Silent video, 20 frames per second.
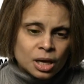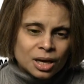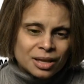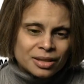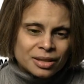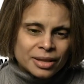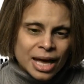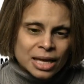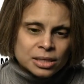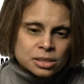
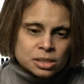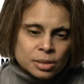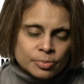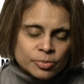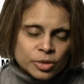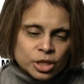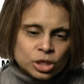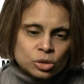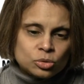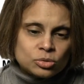That's
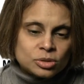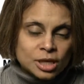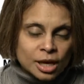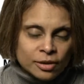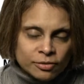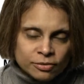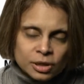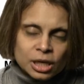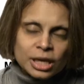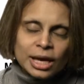something you
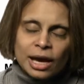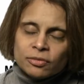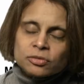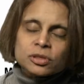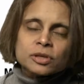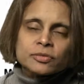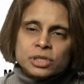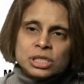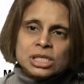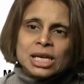definitely have
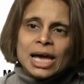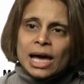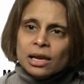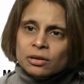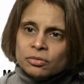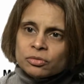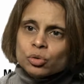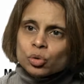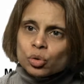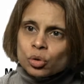to have a
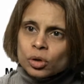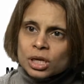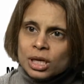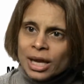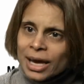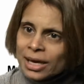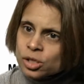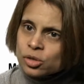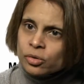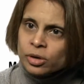scan for. An
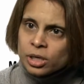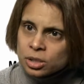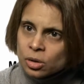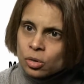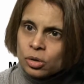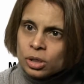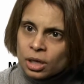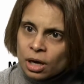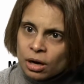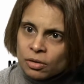X-ray is
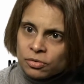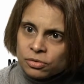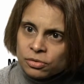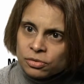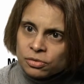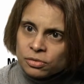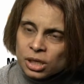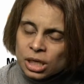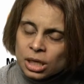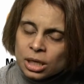not
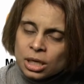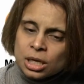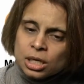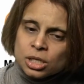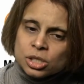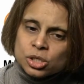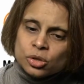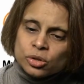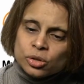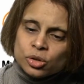enough.
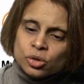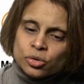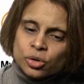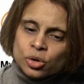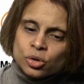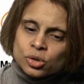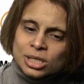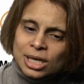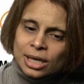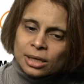So
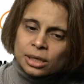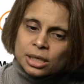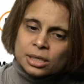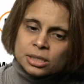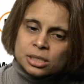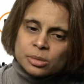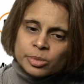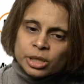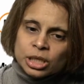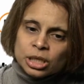those
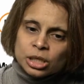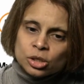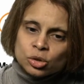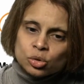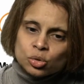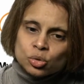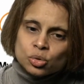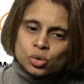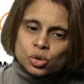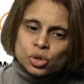techniques are being
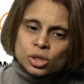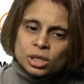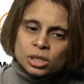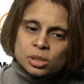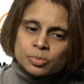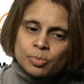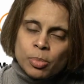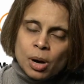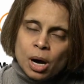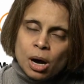used as
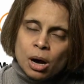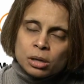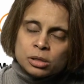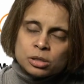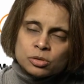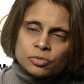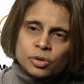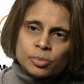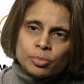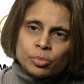part
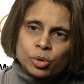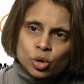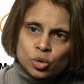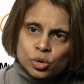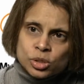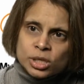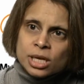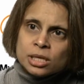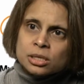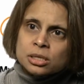of the
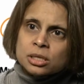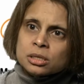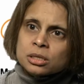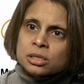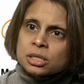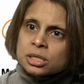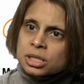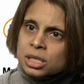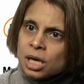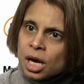process in
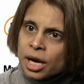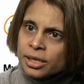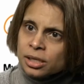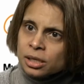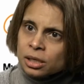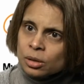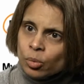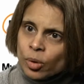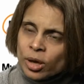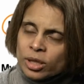
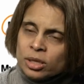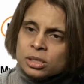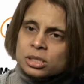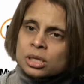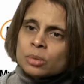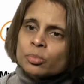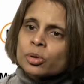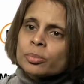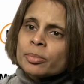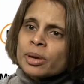deciding whether
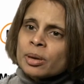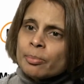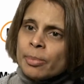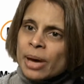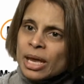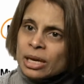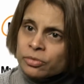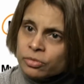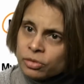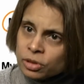someone may
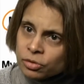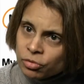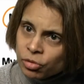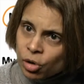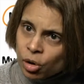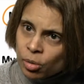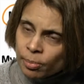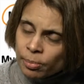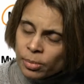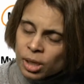benefit
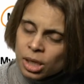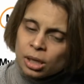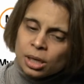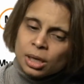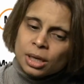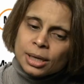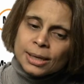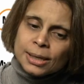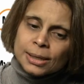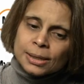from
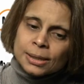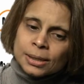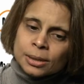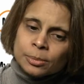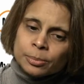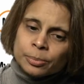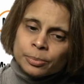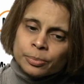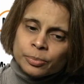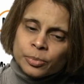
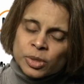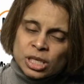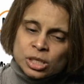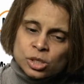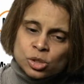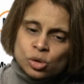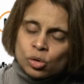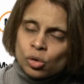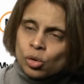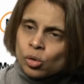the
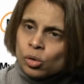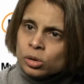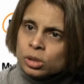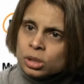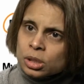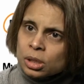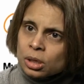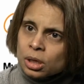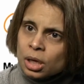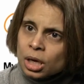so-called
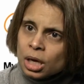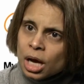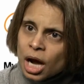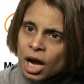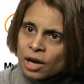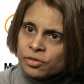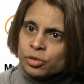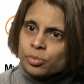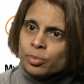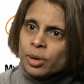
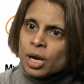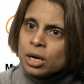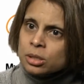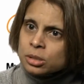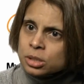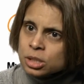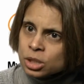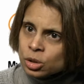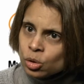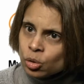
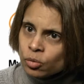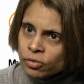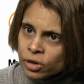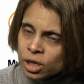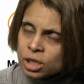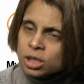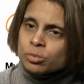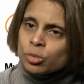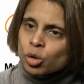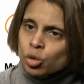kyphoplasty or
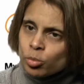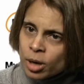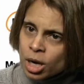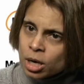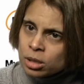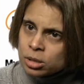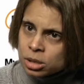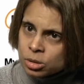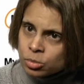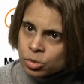
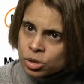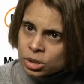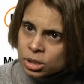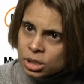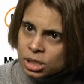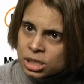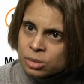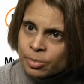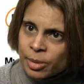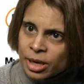vertebroplasty, which is
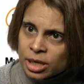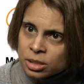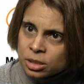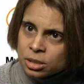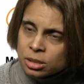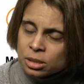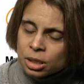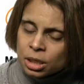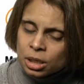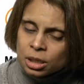the
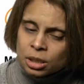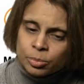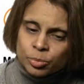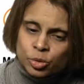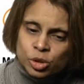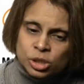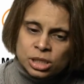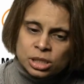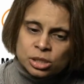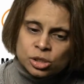cement
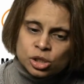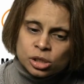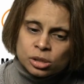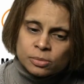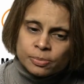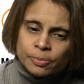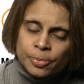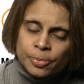procedure.